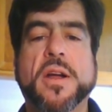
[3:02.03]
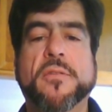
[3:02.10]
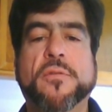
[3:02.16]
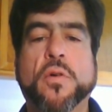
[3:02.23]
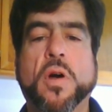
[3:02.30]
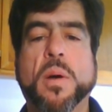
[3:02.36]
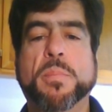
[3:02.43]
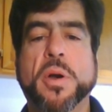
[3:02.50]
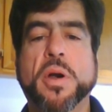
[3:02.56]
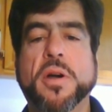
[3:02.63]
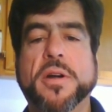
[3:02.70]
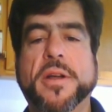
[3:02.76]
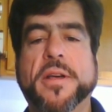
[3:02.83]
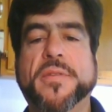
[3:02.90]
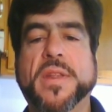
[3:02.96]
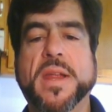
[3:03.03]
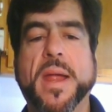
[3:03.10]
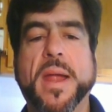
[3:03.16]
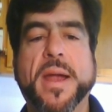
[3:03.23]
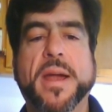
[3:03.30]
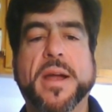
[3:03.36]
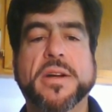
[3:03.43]
For a bird of the
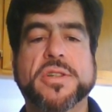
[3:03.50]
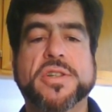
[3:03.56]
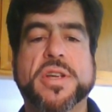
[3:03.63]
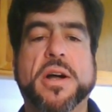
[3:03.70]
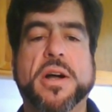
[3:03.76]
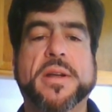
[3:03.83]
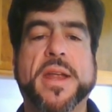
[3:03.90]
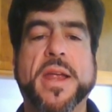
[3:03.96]
air shall